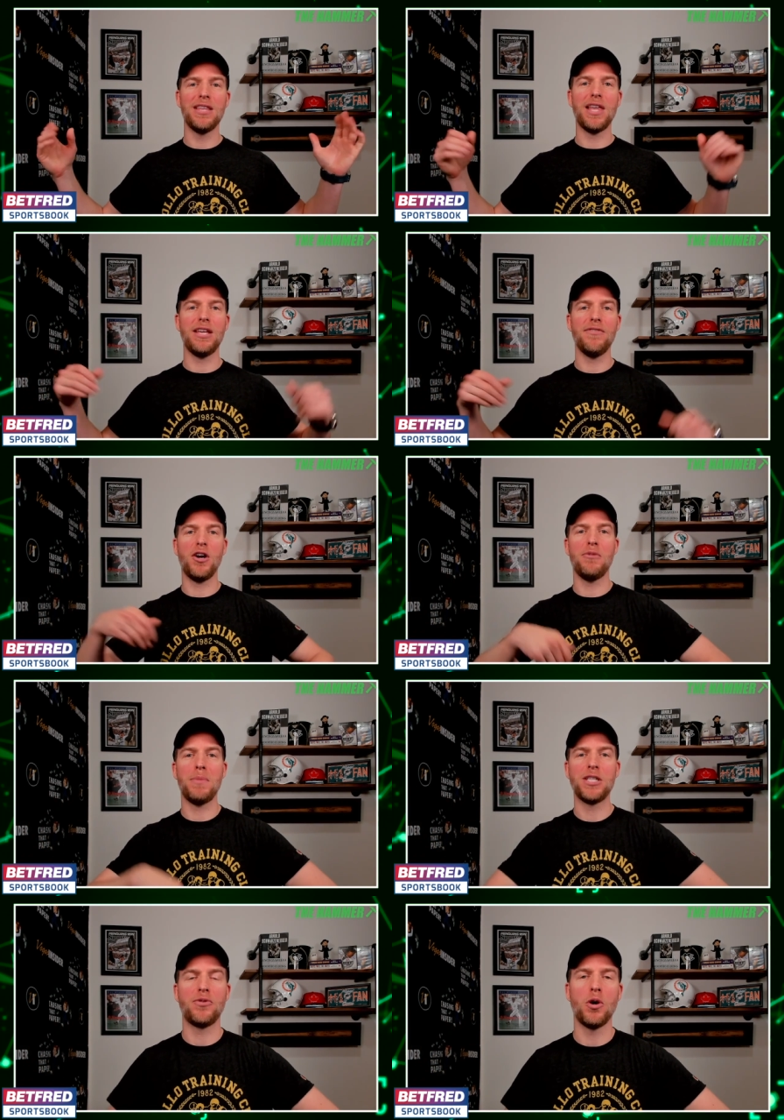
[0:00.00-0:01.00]
Thank you very
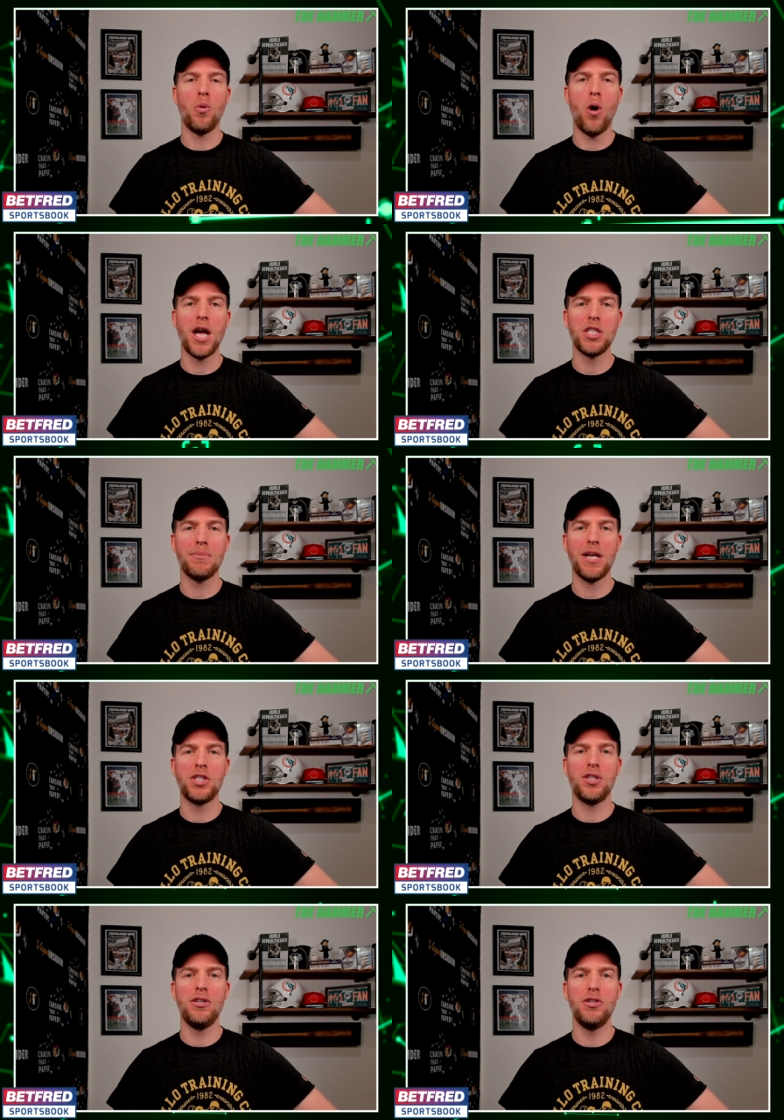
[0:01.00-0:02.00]
much for watching. Make
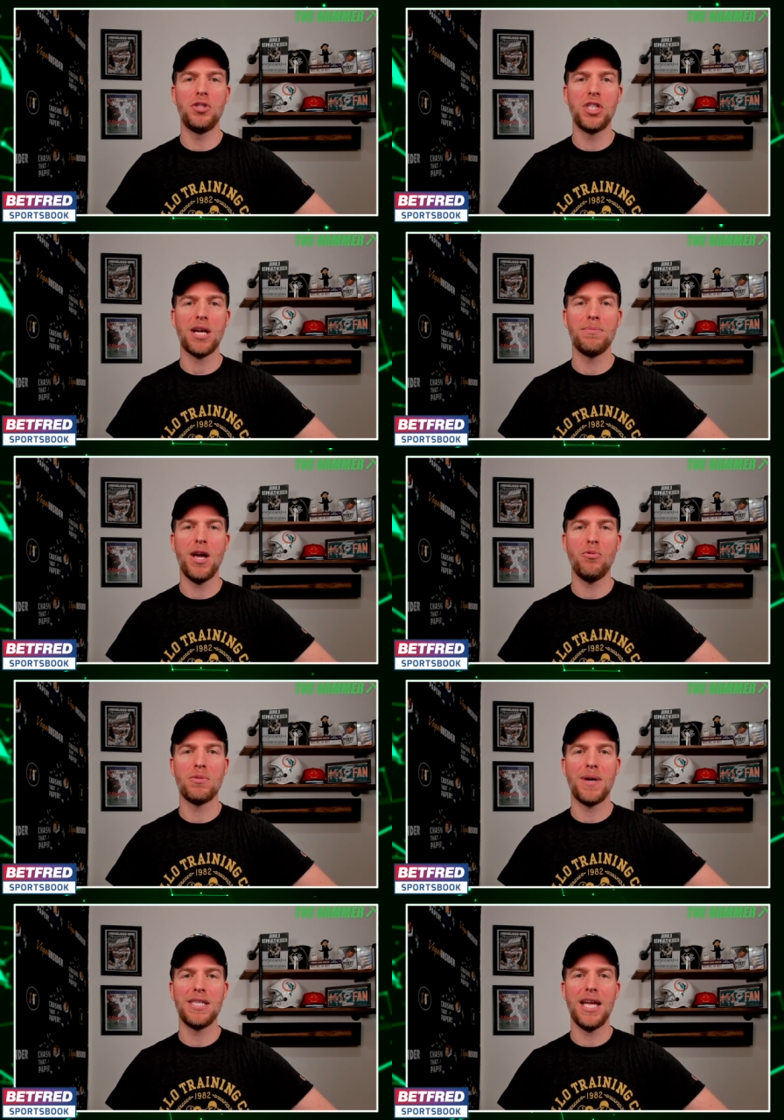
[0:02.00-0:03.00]
sure you check me out with
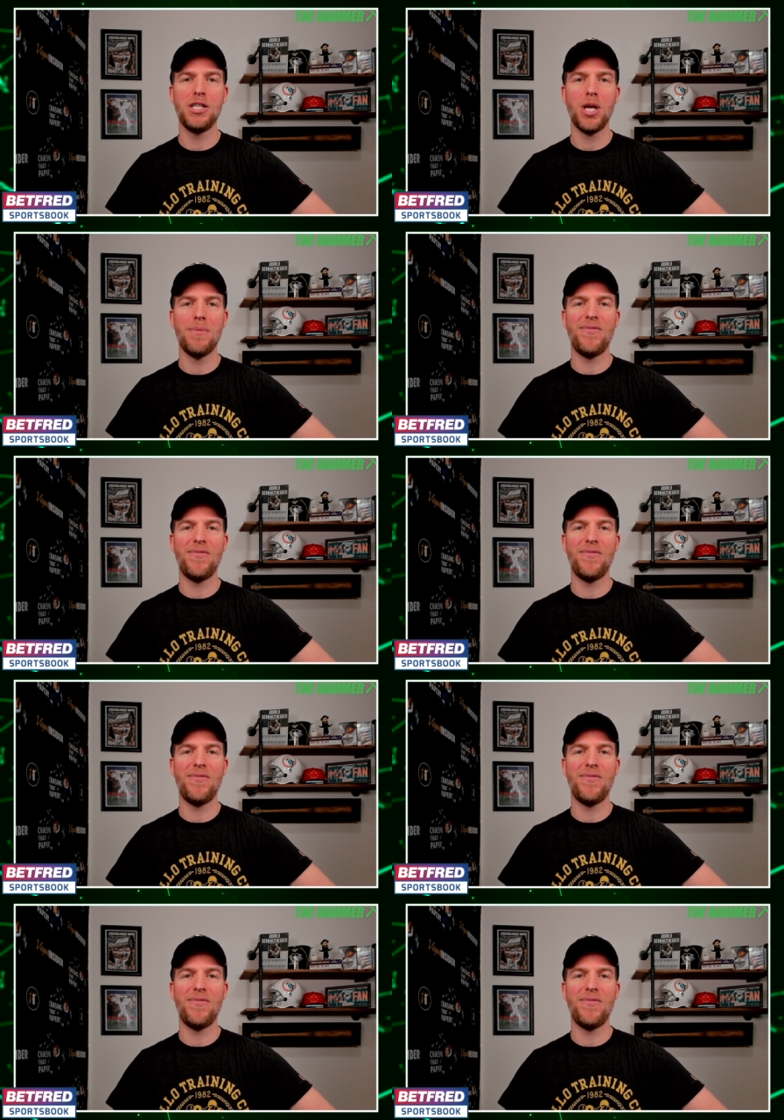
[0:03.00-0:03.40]
my day job,